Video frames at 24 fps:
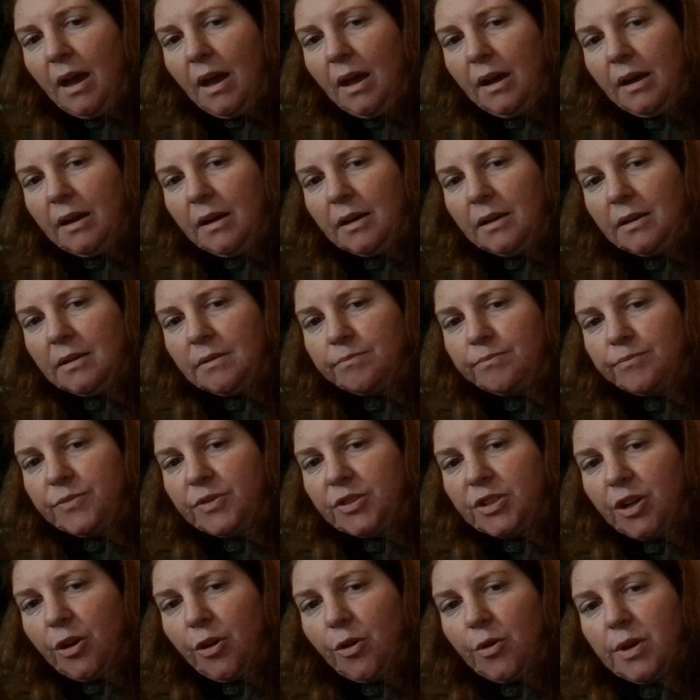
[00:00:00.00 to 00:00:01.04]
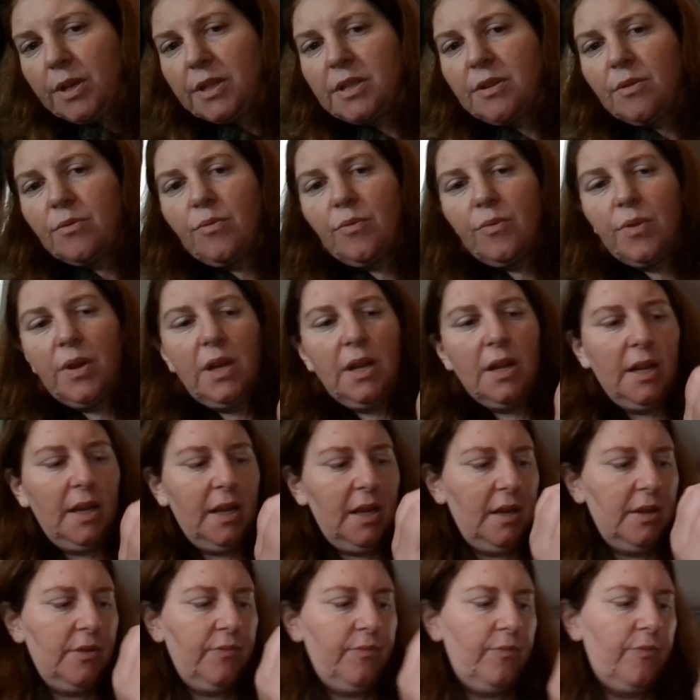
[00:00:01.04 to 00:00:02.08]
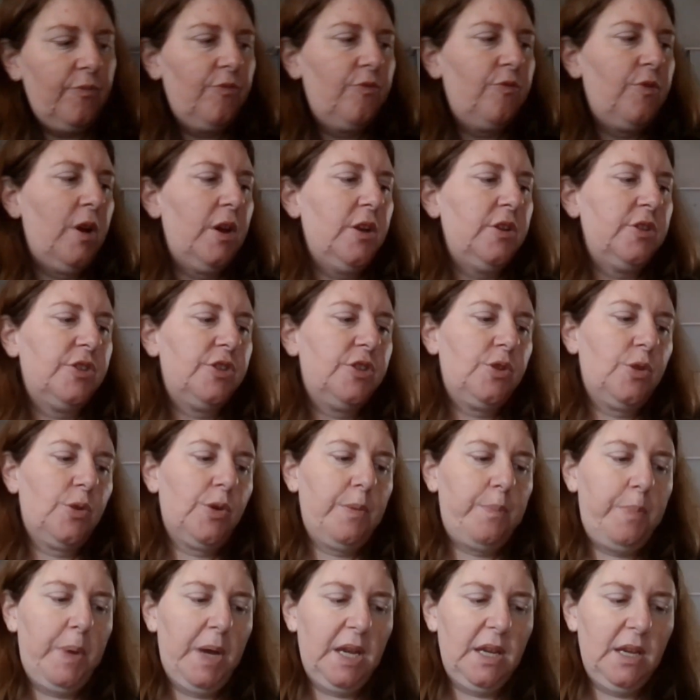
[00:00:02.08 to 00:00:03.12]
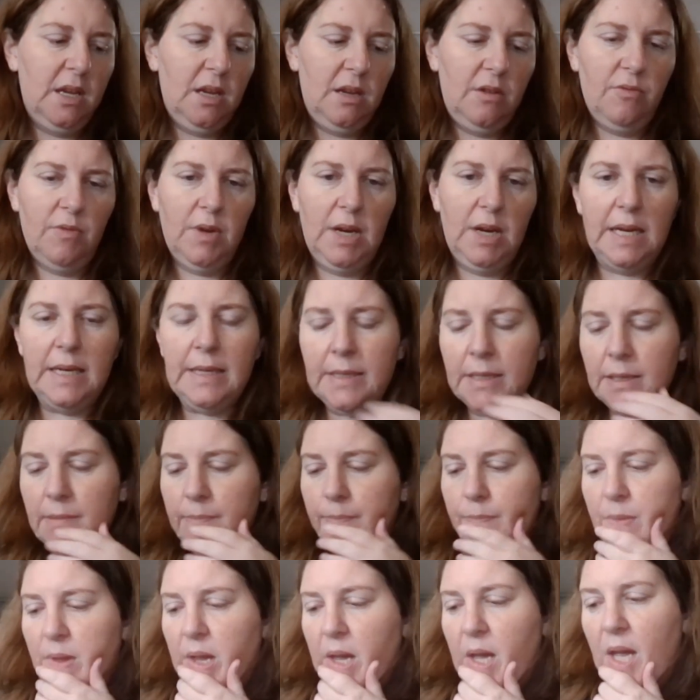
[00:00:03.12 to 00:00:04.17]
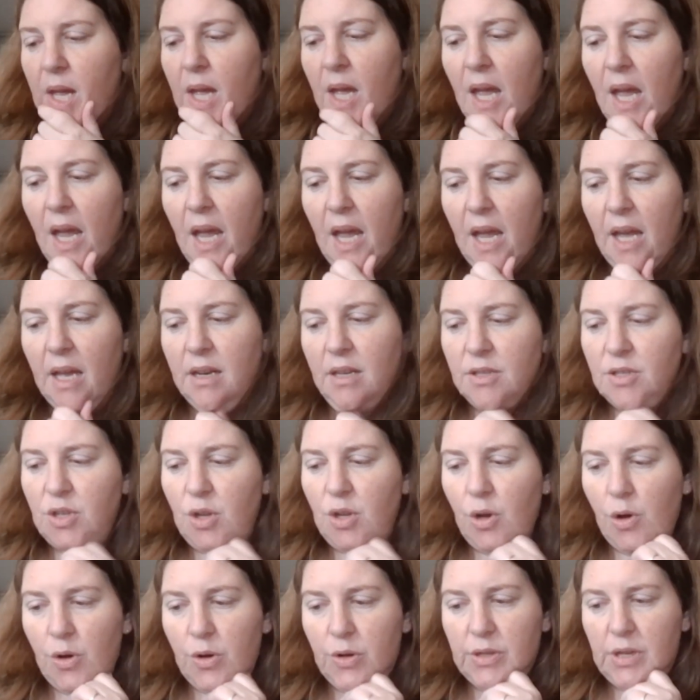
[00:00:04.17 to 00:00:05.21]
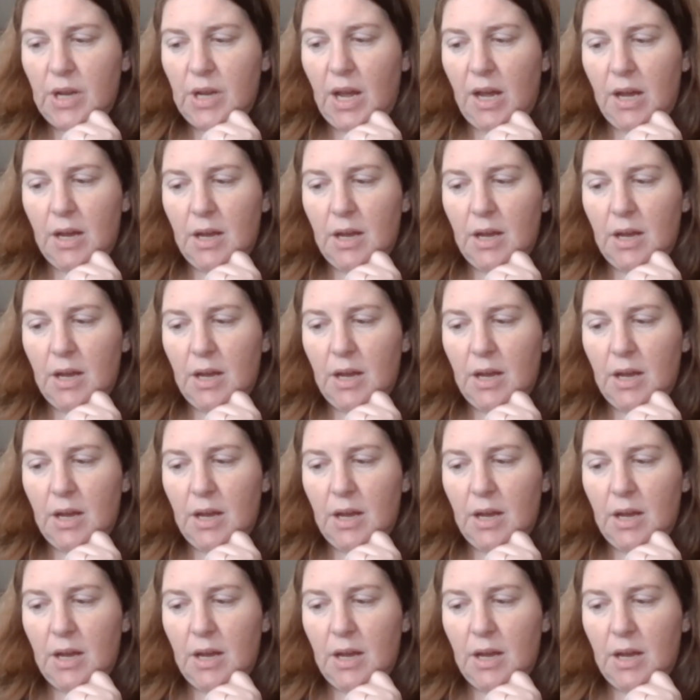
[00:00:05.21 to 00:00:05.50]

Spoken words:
So it's a really rich sort of pinky red, and it's got